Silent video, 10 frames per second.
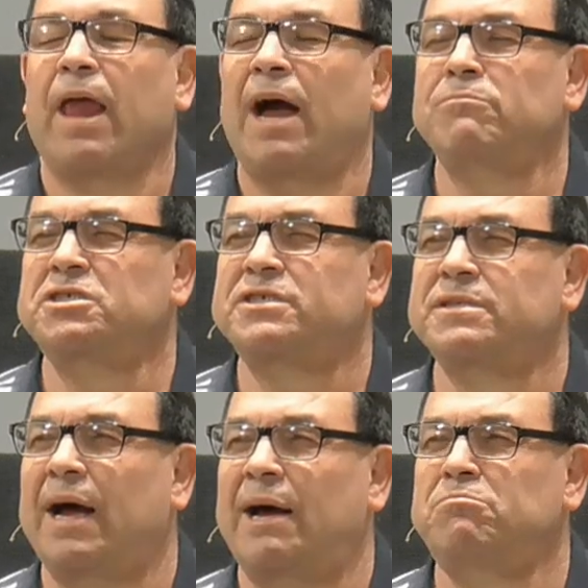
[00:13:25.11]
I'm
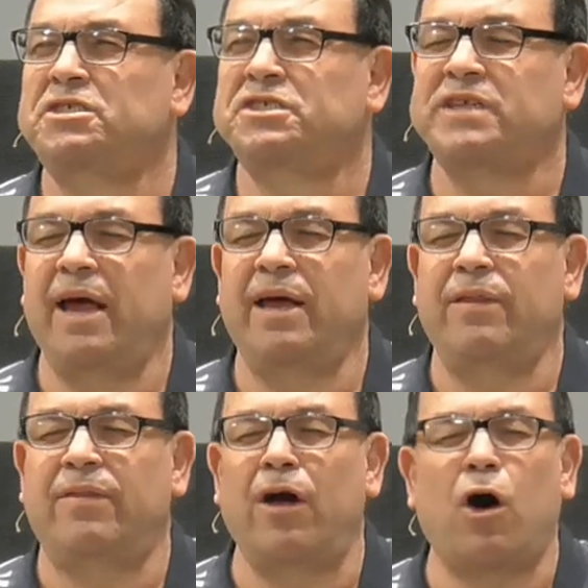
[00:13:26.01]
just
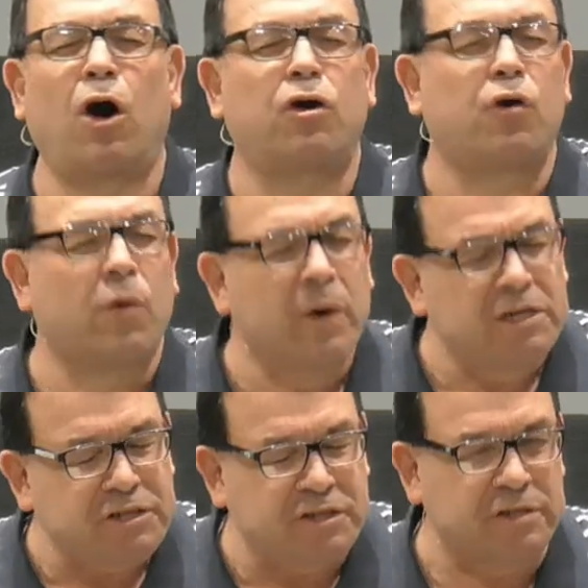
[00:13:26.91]
saying there are
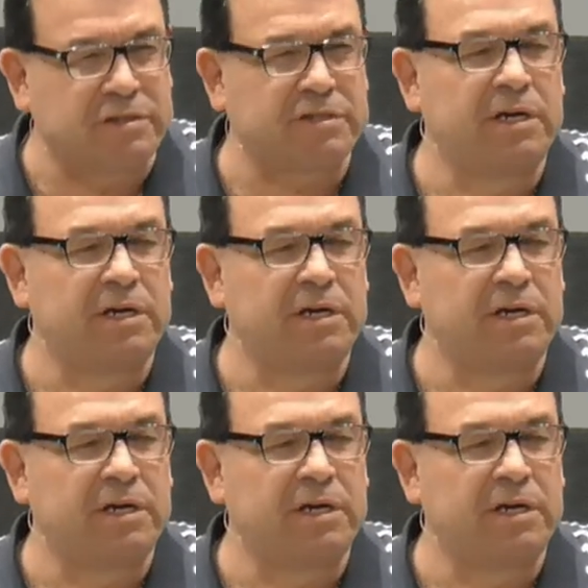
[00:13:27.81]
Christians